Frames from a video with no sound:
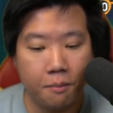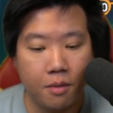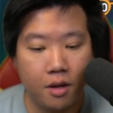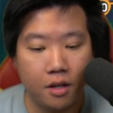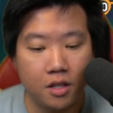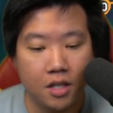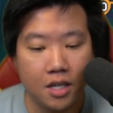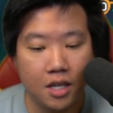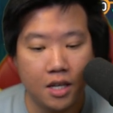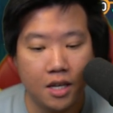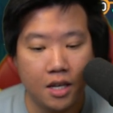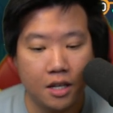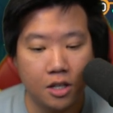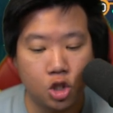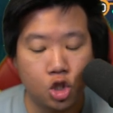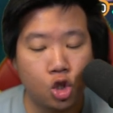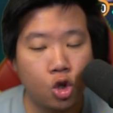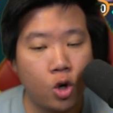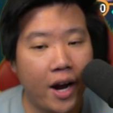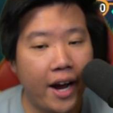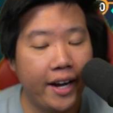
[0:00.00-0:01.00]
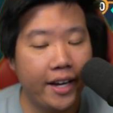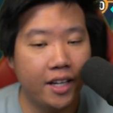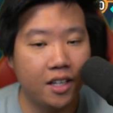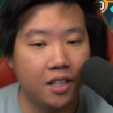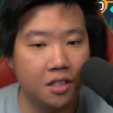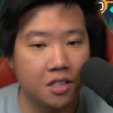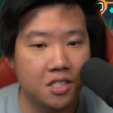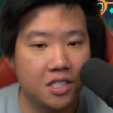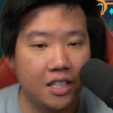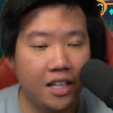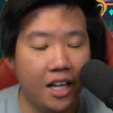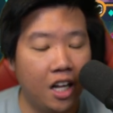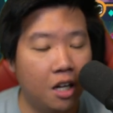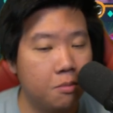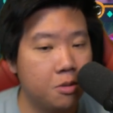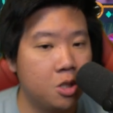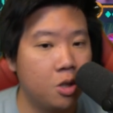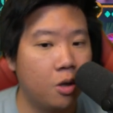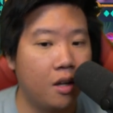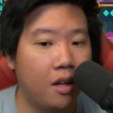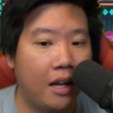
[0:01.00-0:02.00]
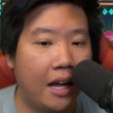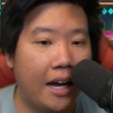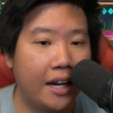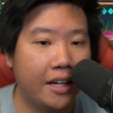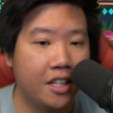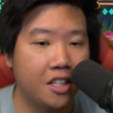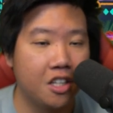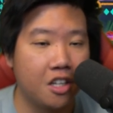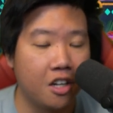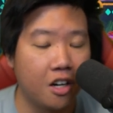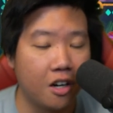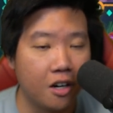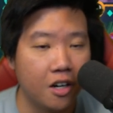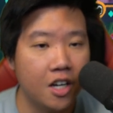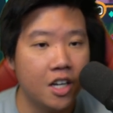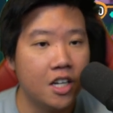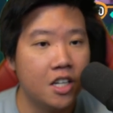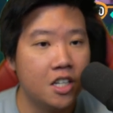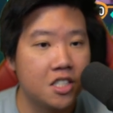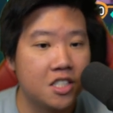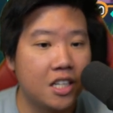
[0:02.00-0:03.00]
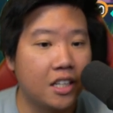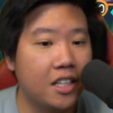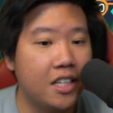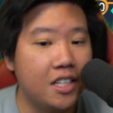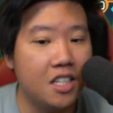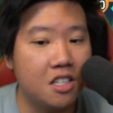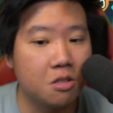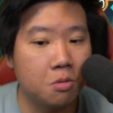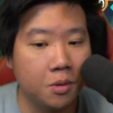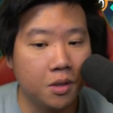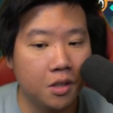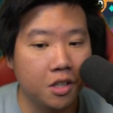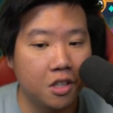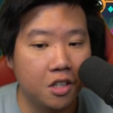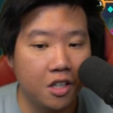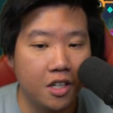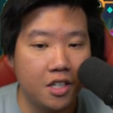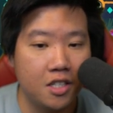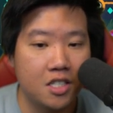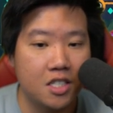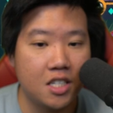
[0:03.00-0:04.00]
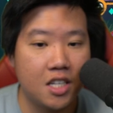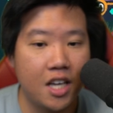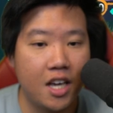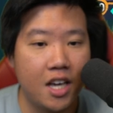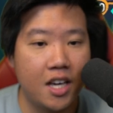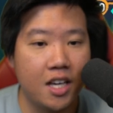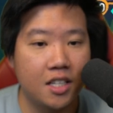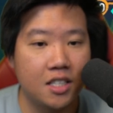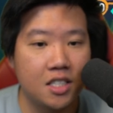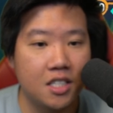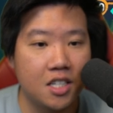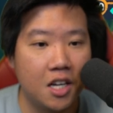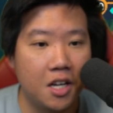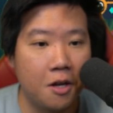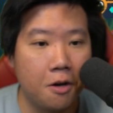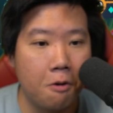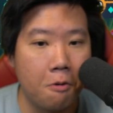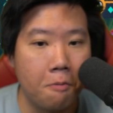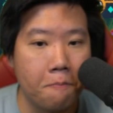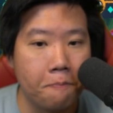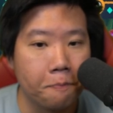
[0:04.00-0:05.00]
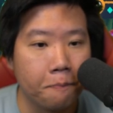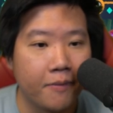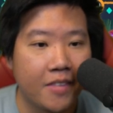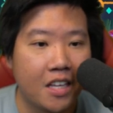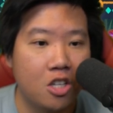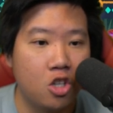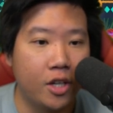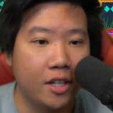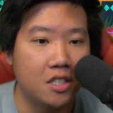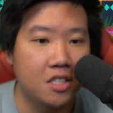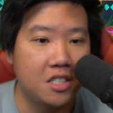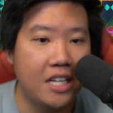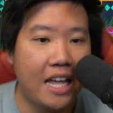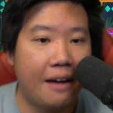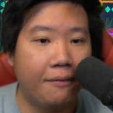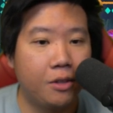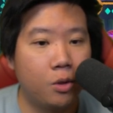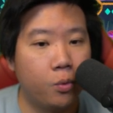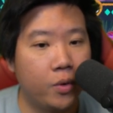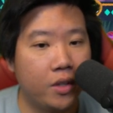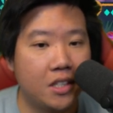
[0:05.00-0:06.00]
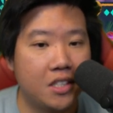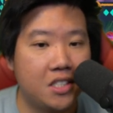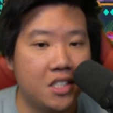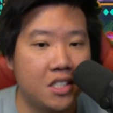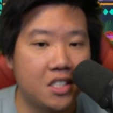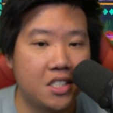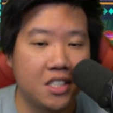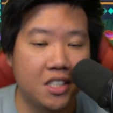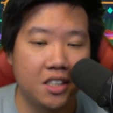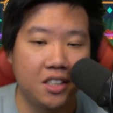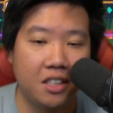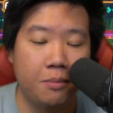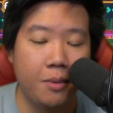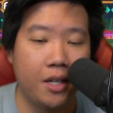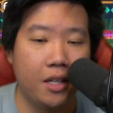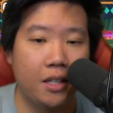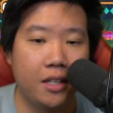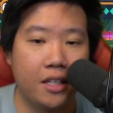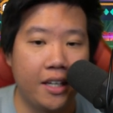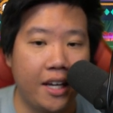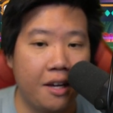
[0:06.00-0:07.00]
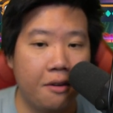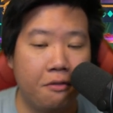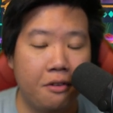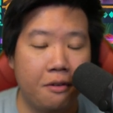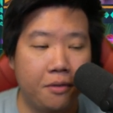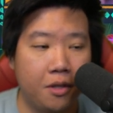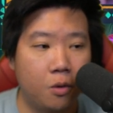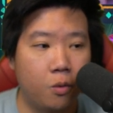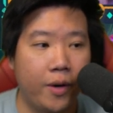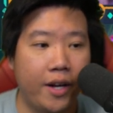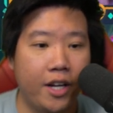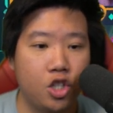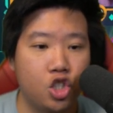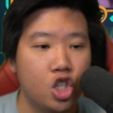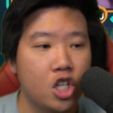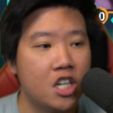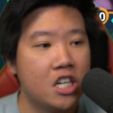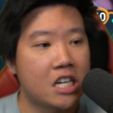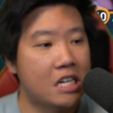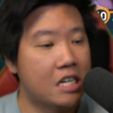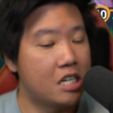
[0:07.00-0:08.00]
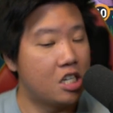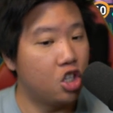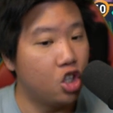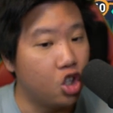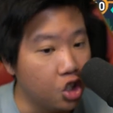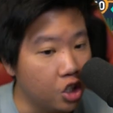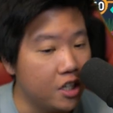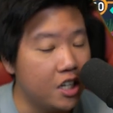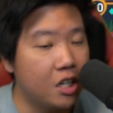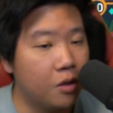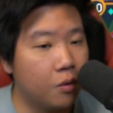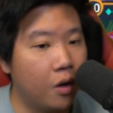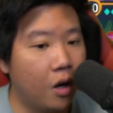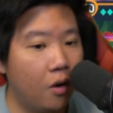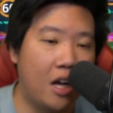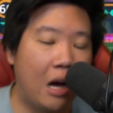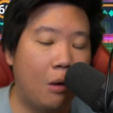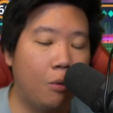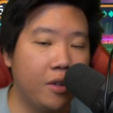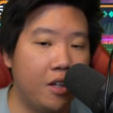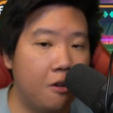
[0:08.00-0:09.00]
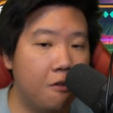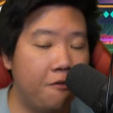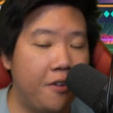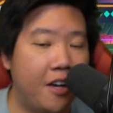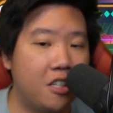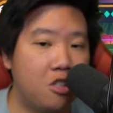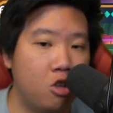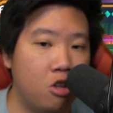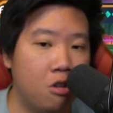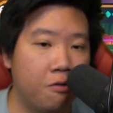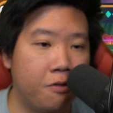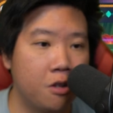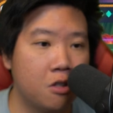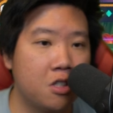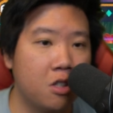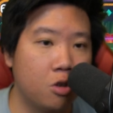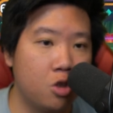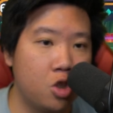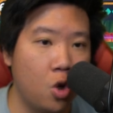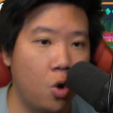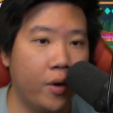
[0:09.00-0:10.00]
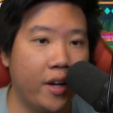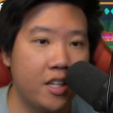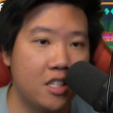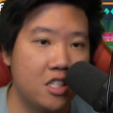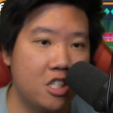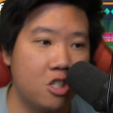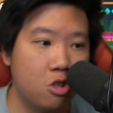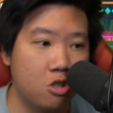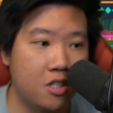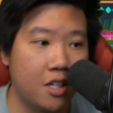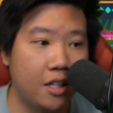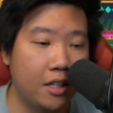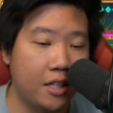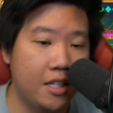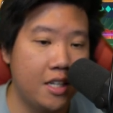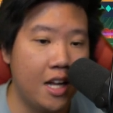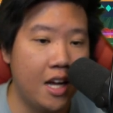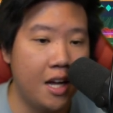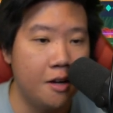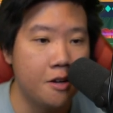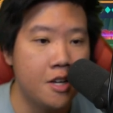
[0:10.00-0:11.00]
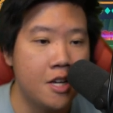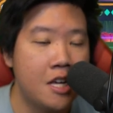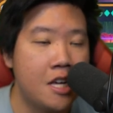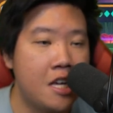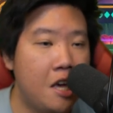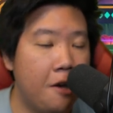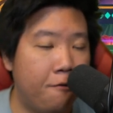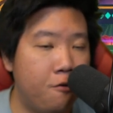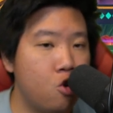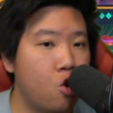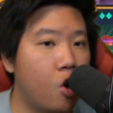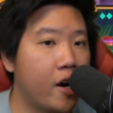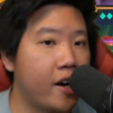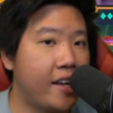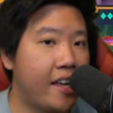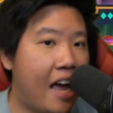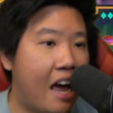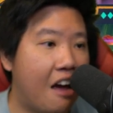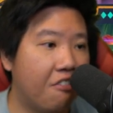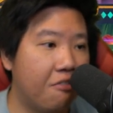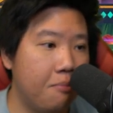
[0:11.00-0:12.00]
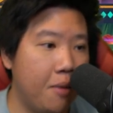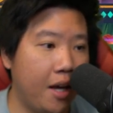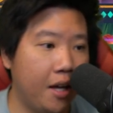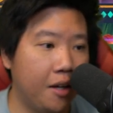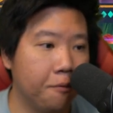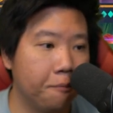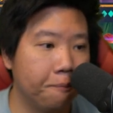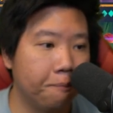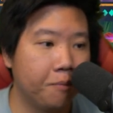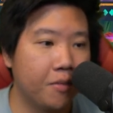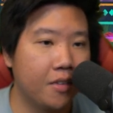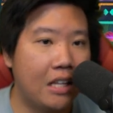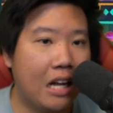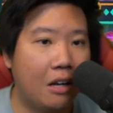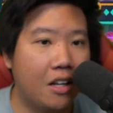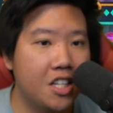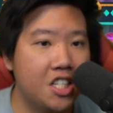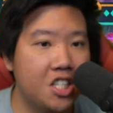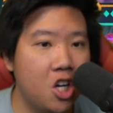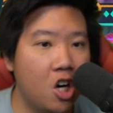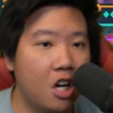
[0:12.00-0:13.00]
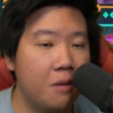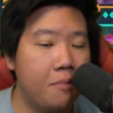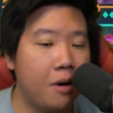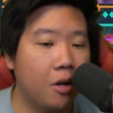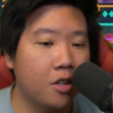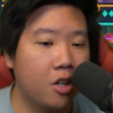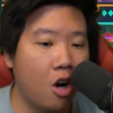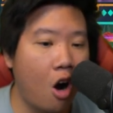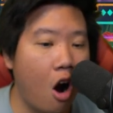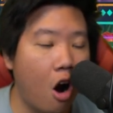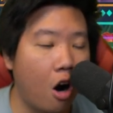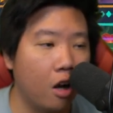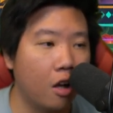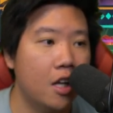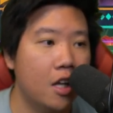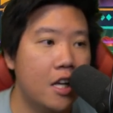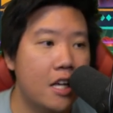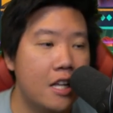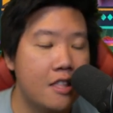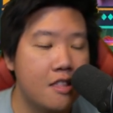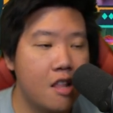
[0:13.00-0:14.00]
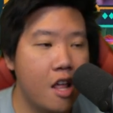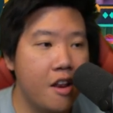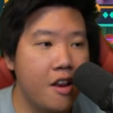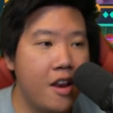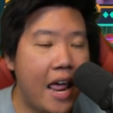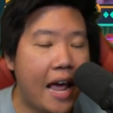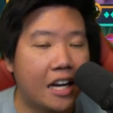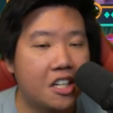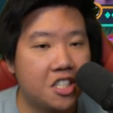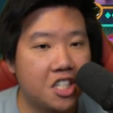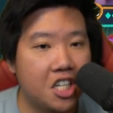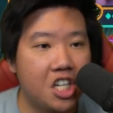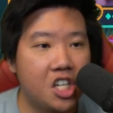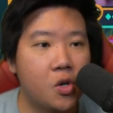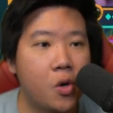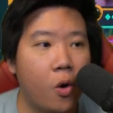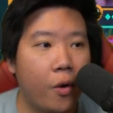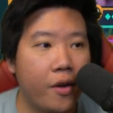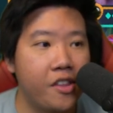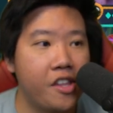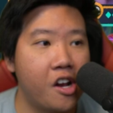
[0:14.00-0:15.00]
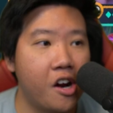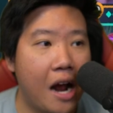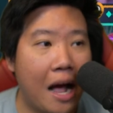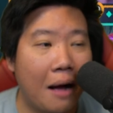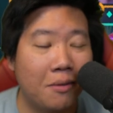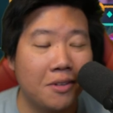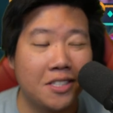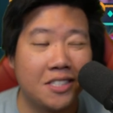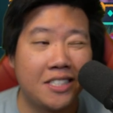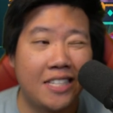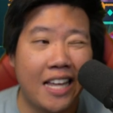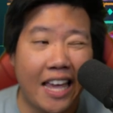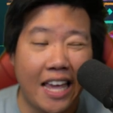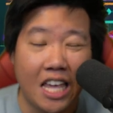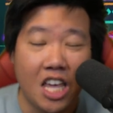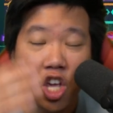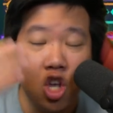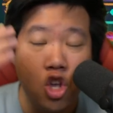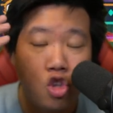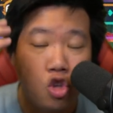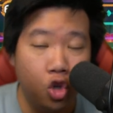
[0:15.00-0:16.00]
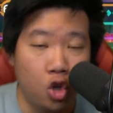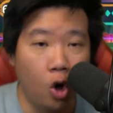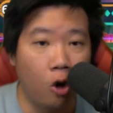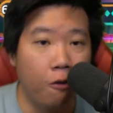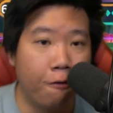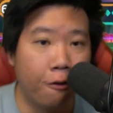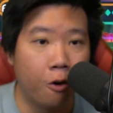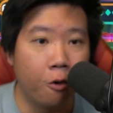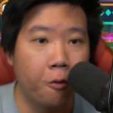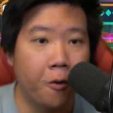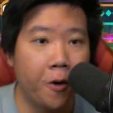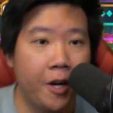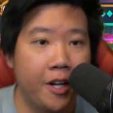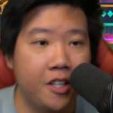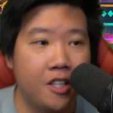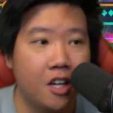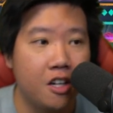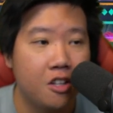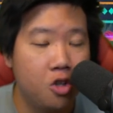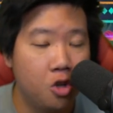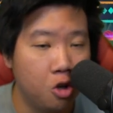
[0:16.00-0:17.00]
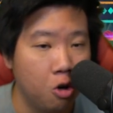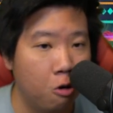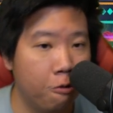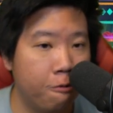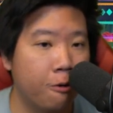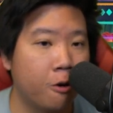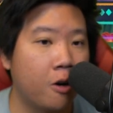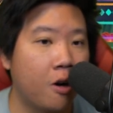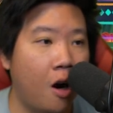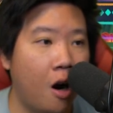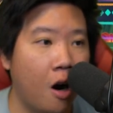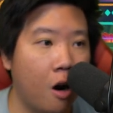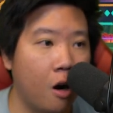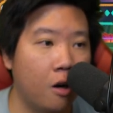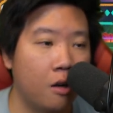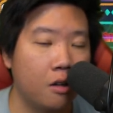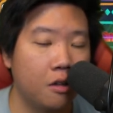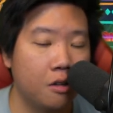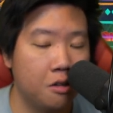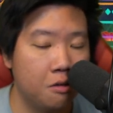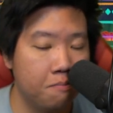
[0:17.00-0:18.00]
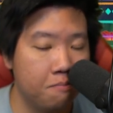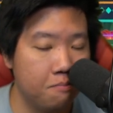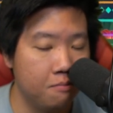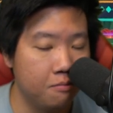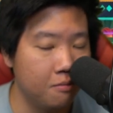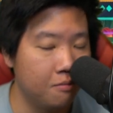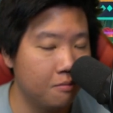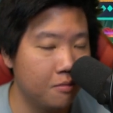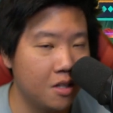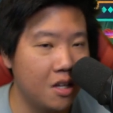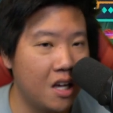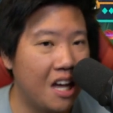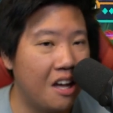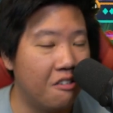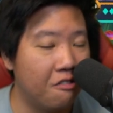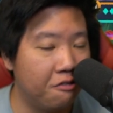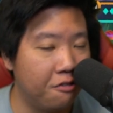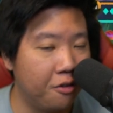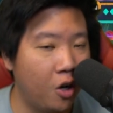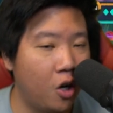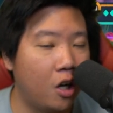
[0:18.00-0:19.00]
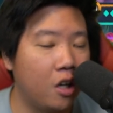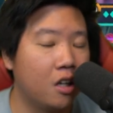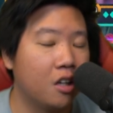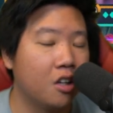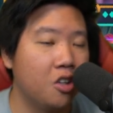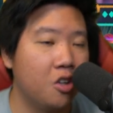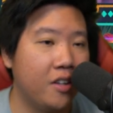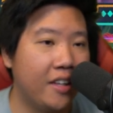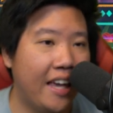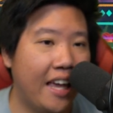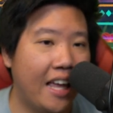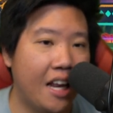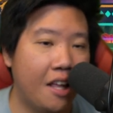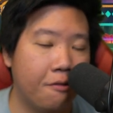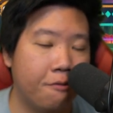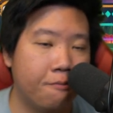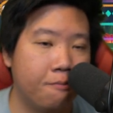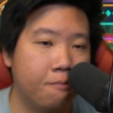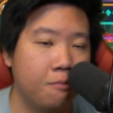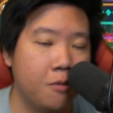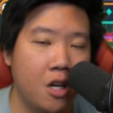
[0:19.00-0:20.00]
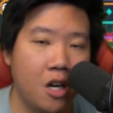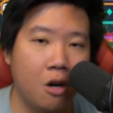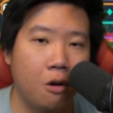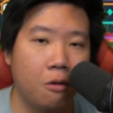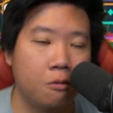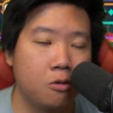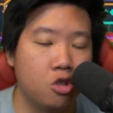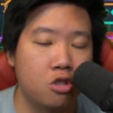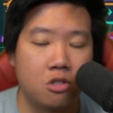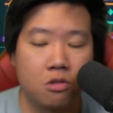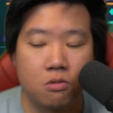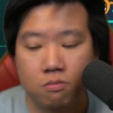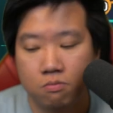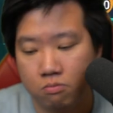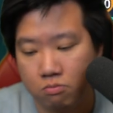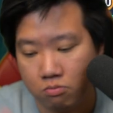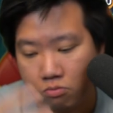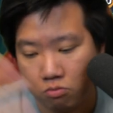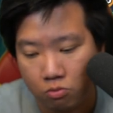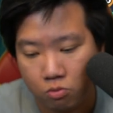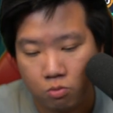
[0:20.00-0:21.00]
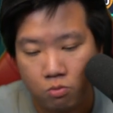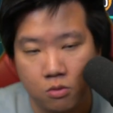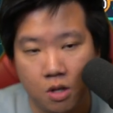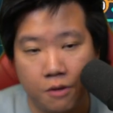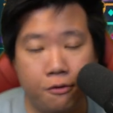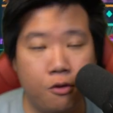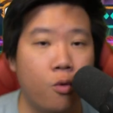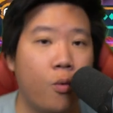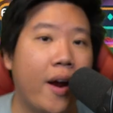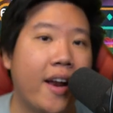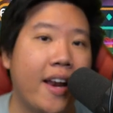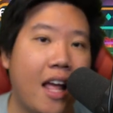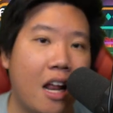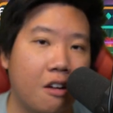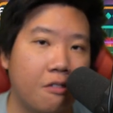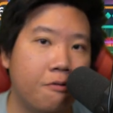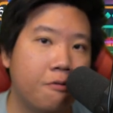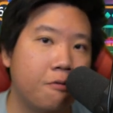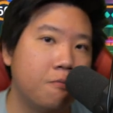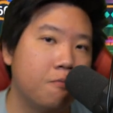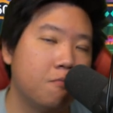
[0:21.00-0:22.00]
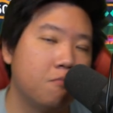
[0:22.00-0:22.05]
the trials, it helps you a lot in here. Selena is really good, and you can see after releasing a skill, immediately gain 50 rage. Good hero. I would invest universal tokens into Selena if you are a Cav main. Now let's talk about Carl, the next hero in here. I would say you go for Reed, you go for Carl. Vol, you get it, just if you run out of,